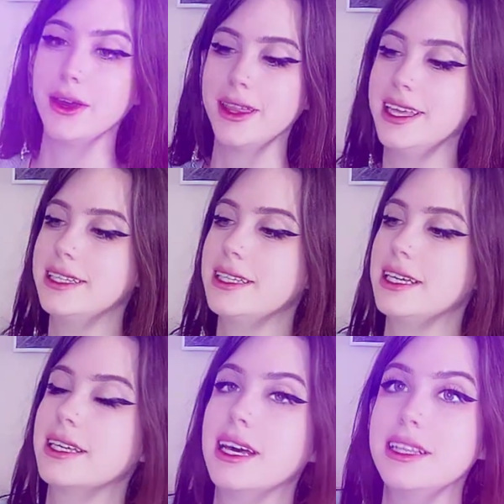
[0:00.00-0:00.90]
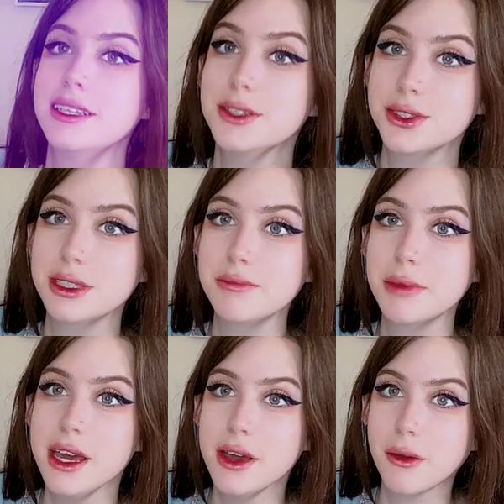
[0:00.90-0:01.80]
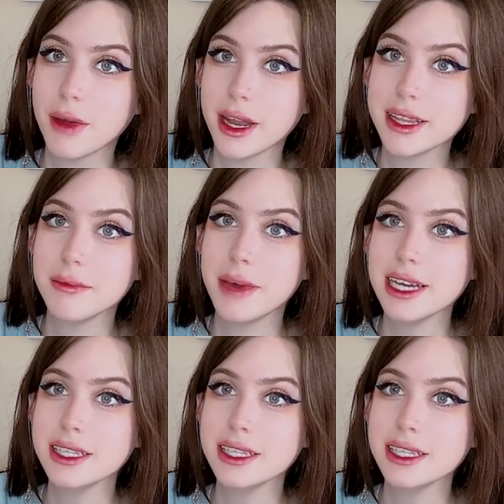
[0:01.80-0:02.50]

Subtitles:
there's like a little strip right at the back,